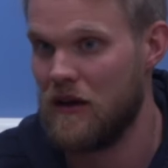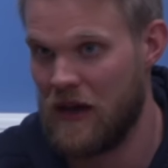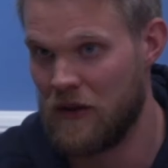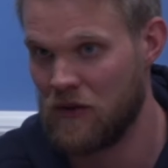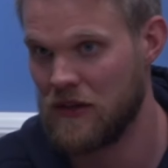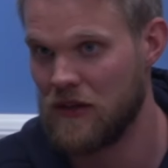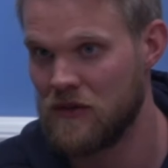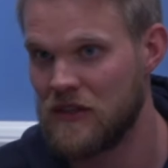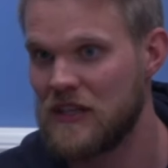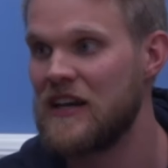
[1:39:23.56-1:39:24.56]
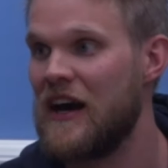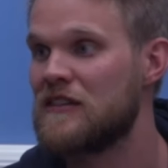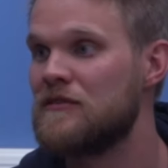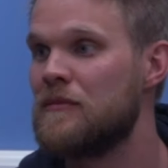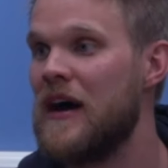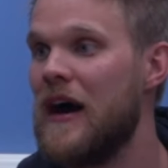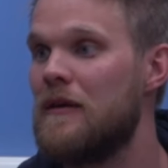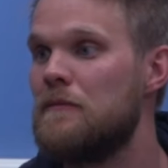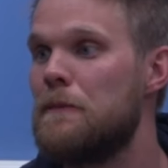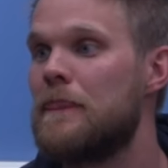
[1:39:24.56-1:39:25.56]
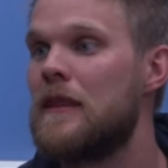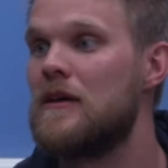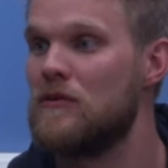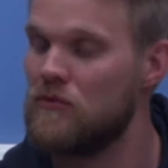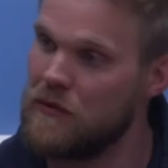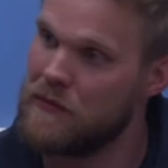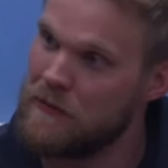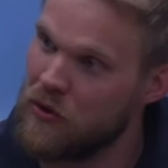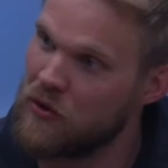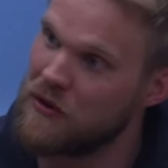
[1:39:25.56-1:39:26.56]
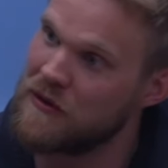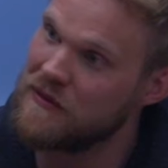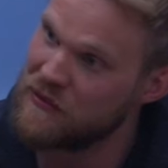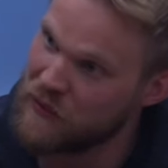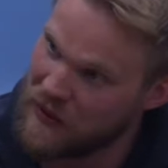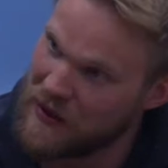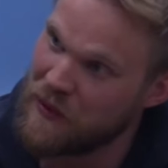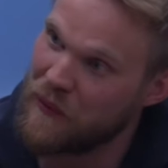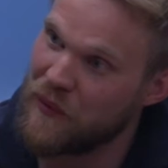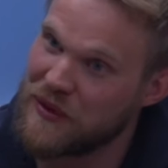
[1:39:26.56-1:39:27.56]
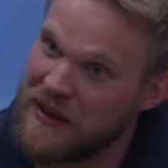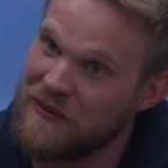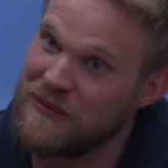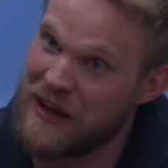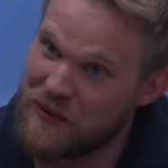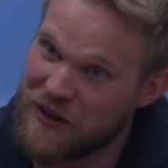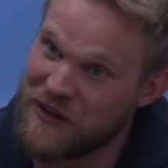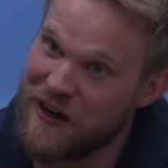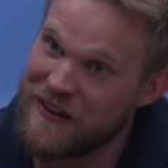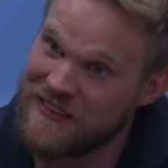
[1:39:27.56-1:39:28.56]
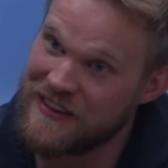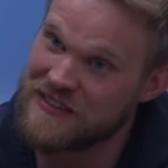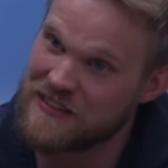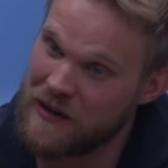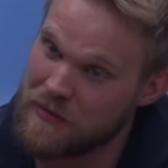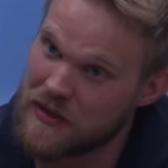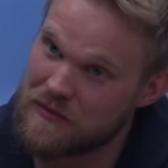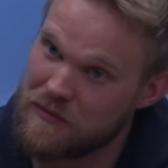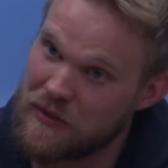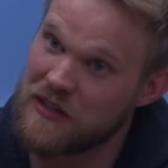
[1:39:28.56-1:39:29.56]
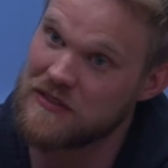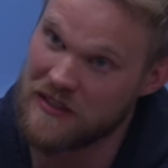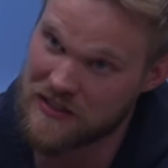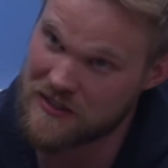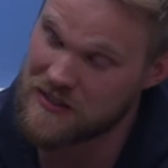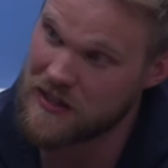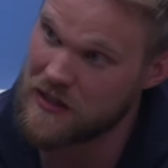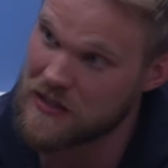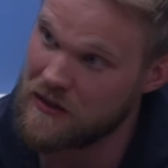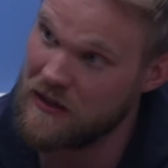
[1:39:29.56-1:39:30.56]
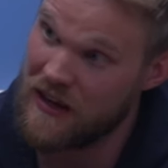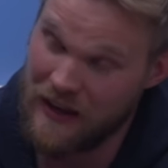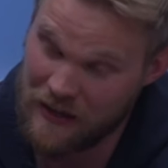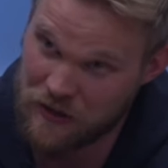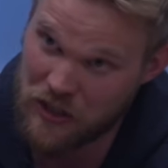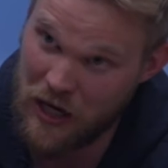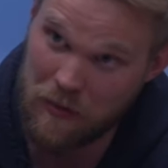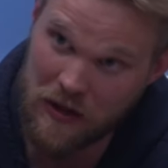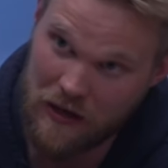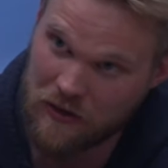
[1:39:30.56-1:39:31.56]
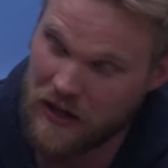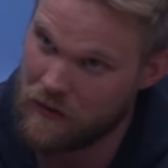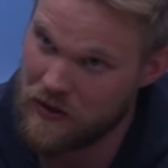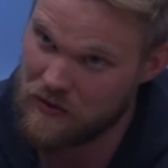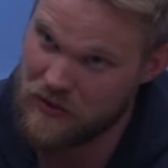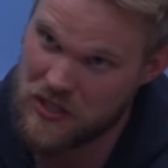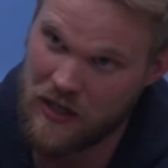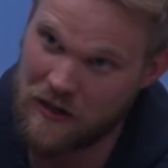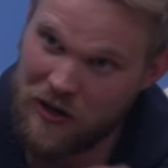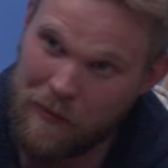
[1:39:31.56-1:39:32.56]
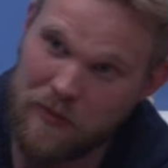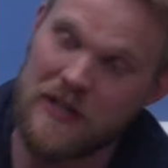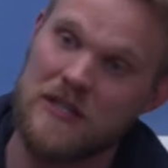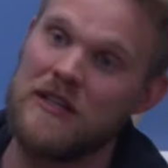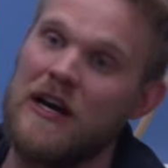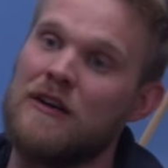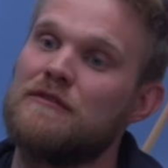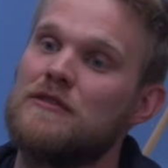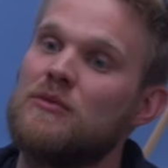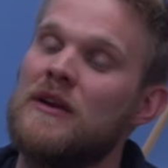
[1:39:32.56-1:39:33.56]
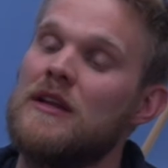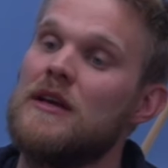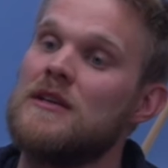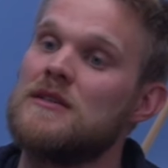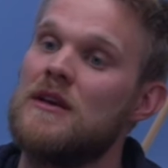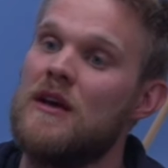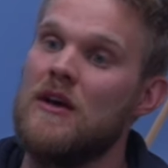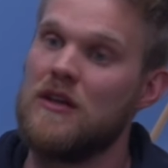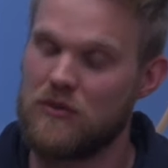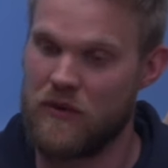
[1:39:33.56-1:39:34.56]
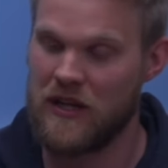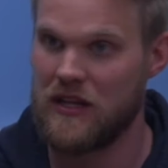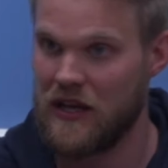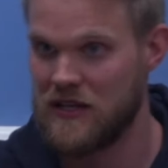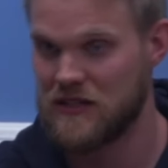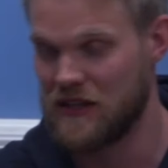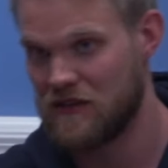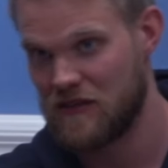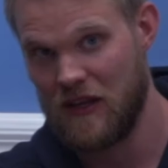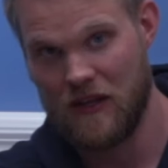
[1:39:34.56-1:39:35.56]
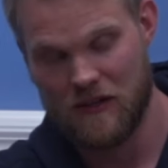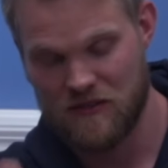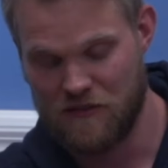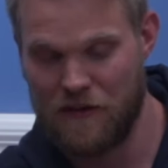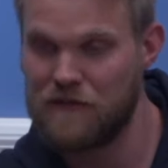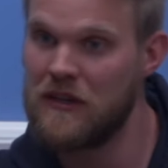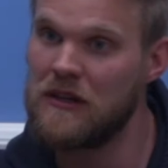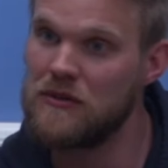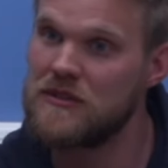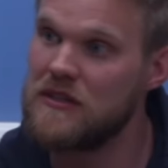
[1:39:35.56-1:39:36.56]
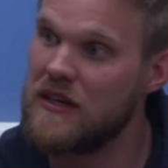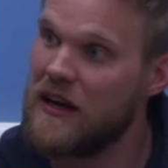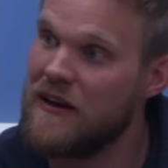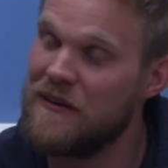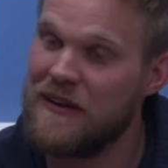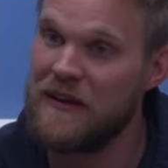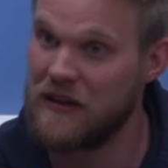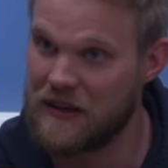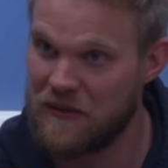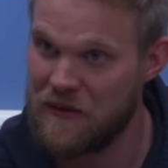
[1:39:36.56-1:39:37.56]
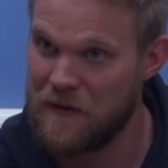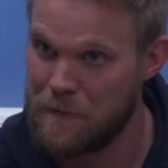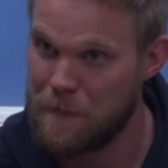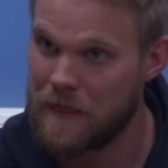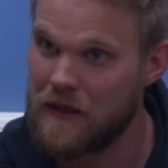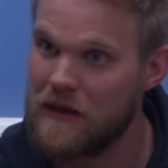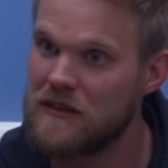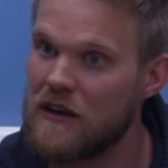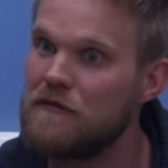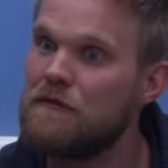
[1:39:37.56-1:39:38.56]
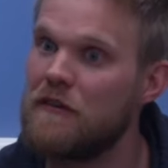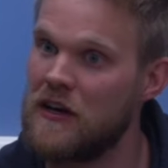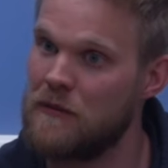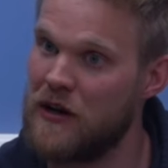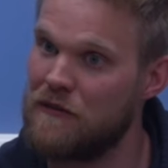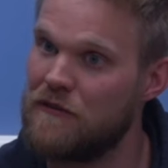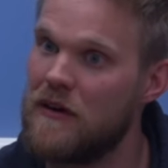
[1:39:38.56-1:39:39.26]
And only the tax from that would be more than what they would have gotten in stumpage because of this discussion. And on top of that, okay, we shut our operation down for 20 days. 20 days, that's 15 loads a day. Like, it's a fair amount of...